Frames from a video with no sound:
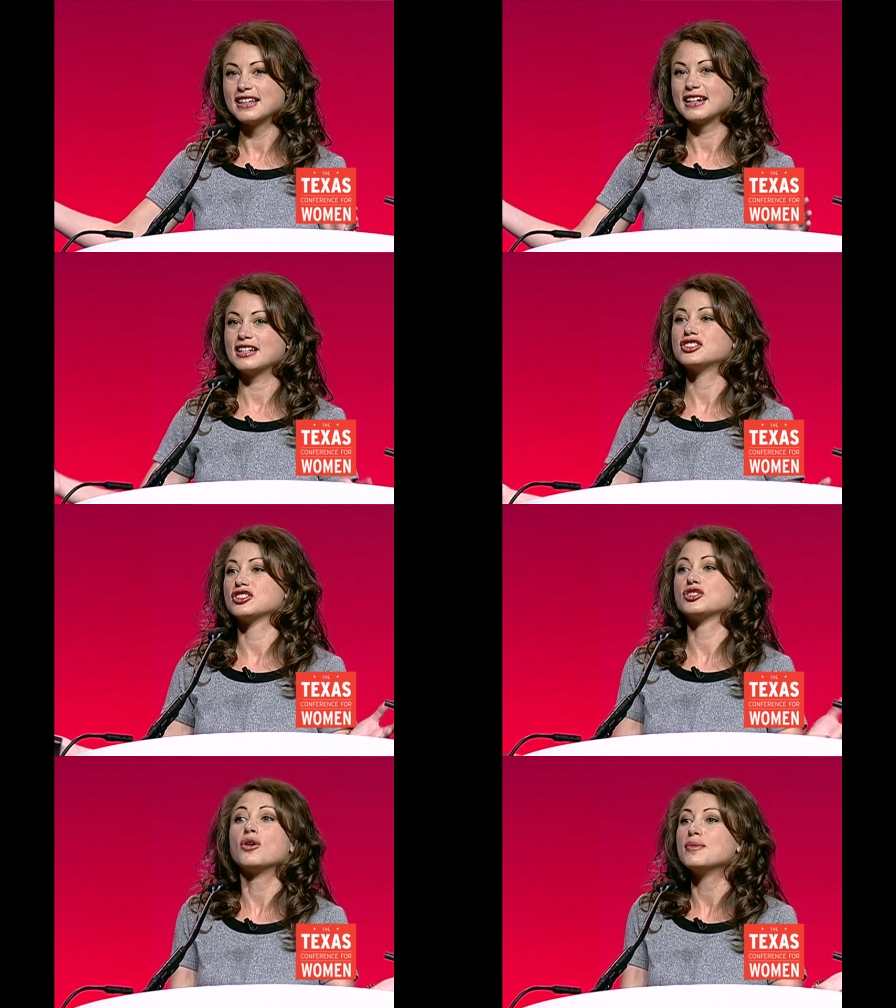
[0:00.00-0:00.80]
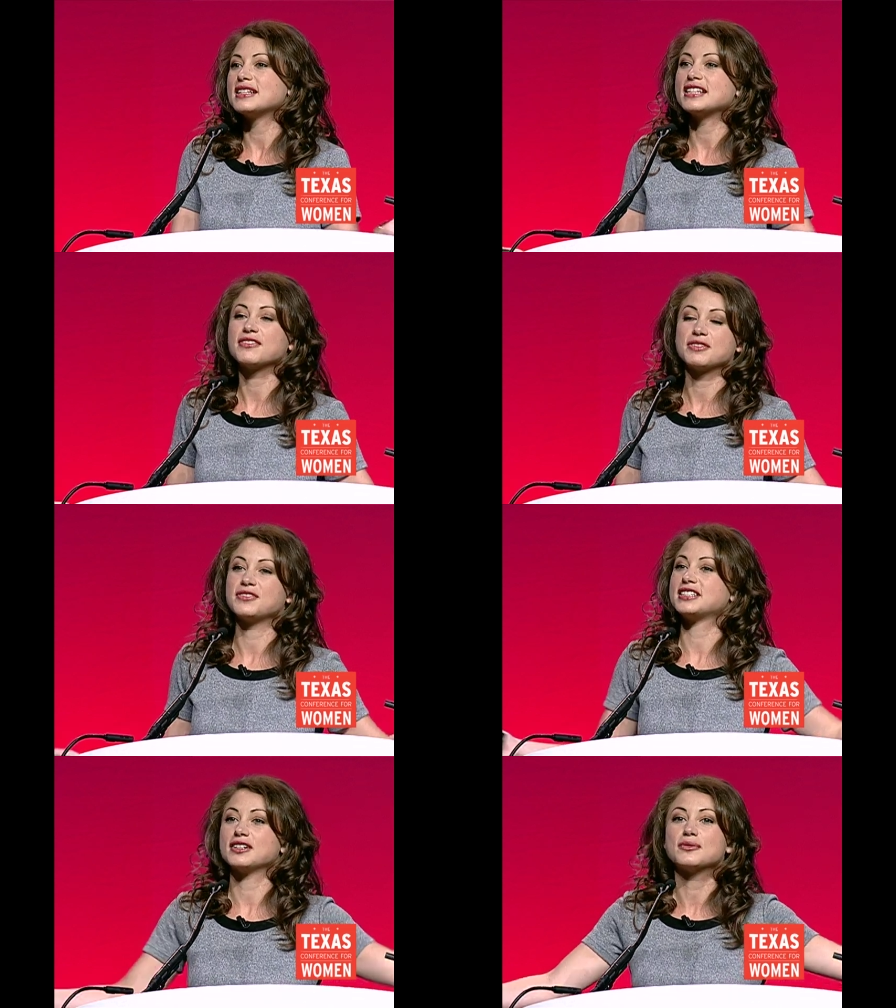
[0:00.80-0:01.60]
And I just told myself if
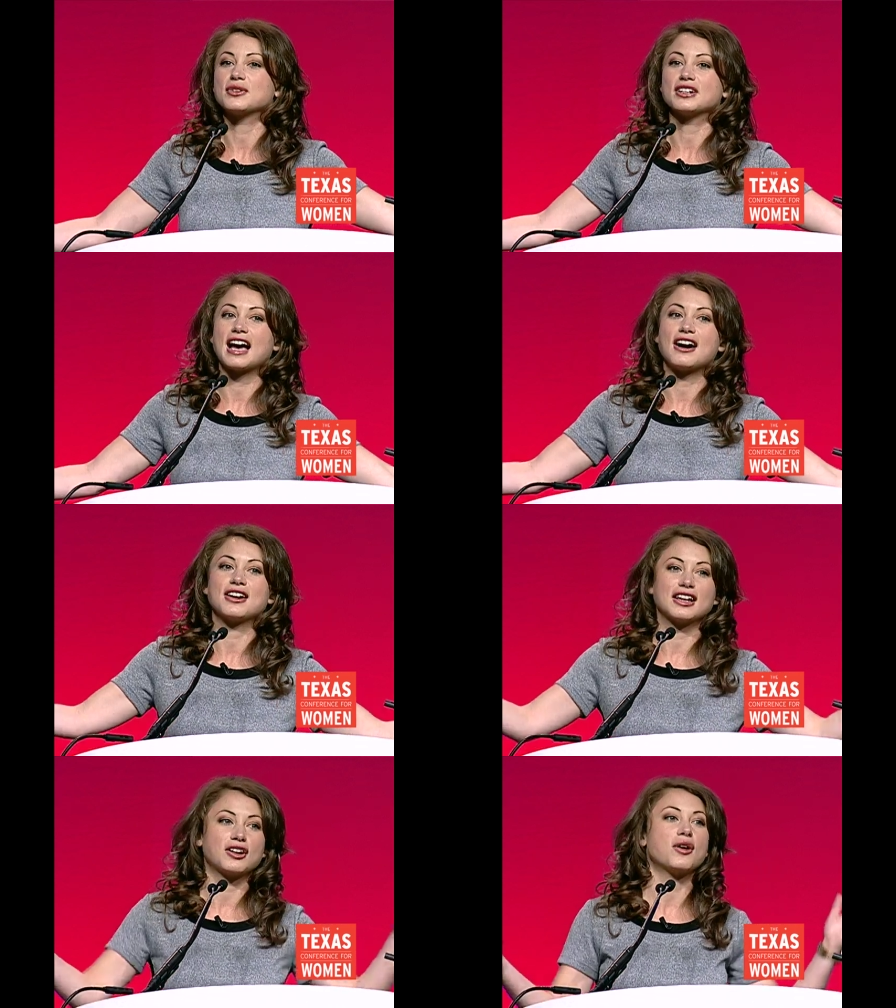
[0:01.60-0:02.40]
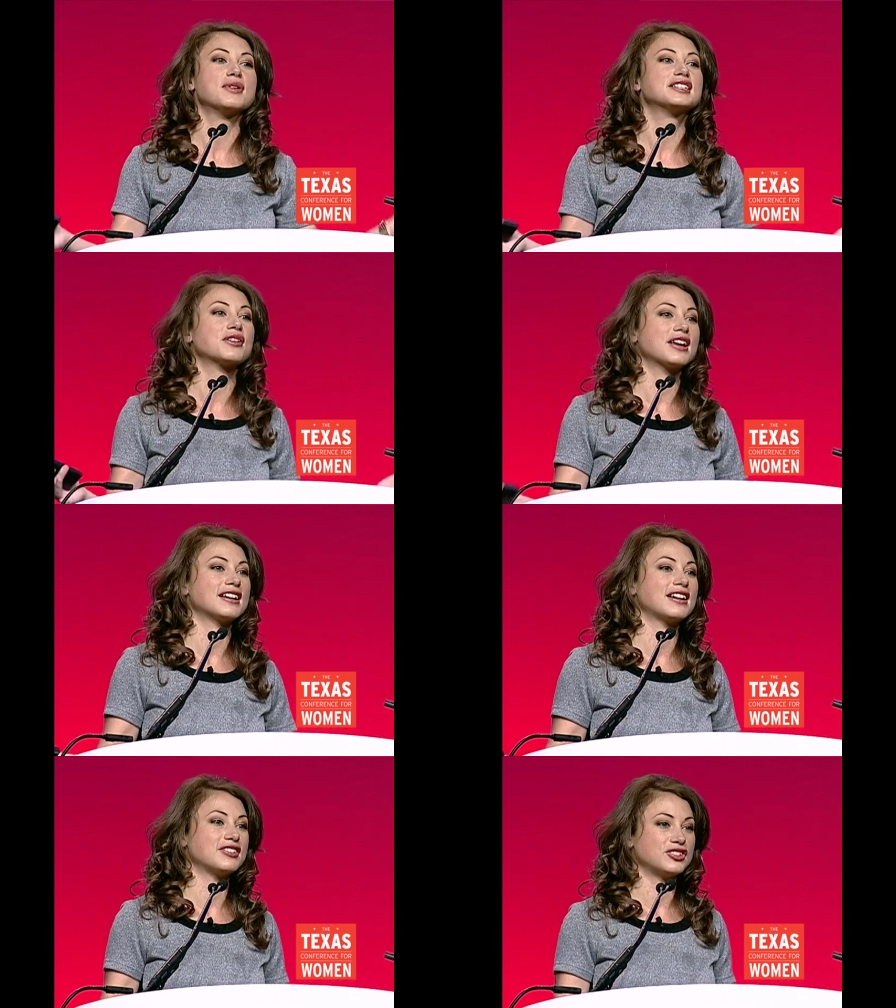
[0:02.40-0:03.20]
it didn't work out, I could always go get
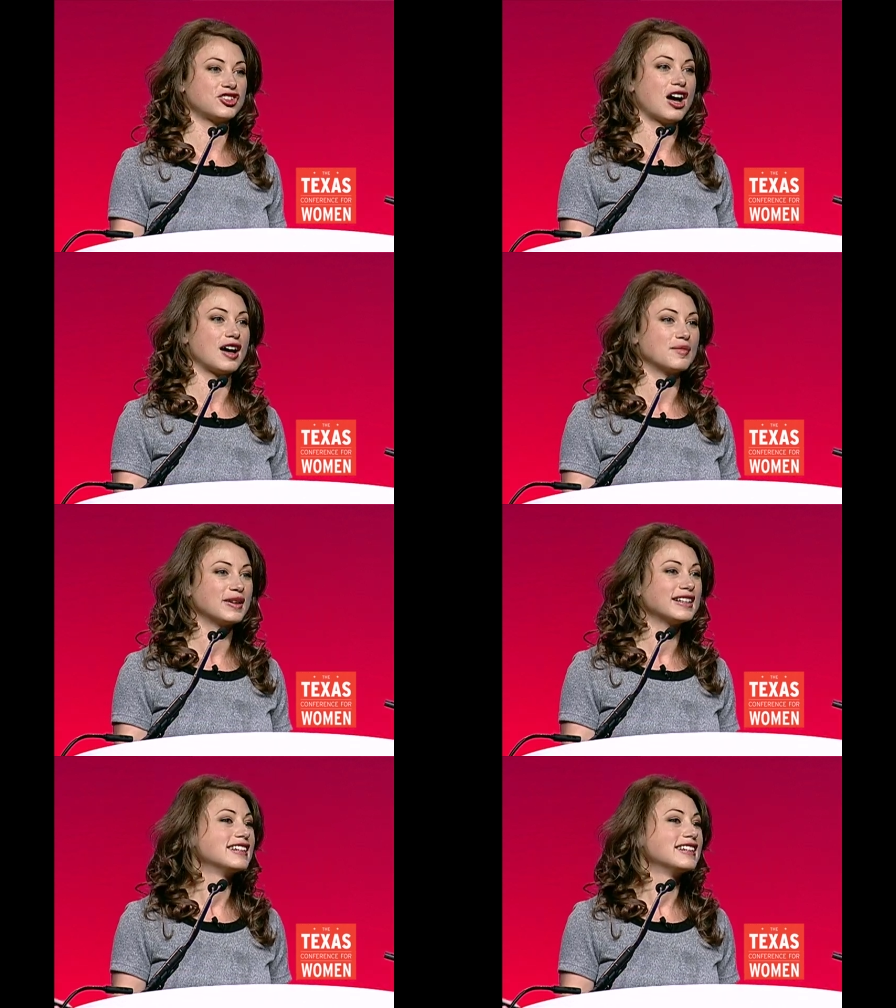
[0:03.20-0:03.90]
another job.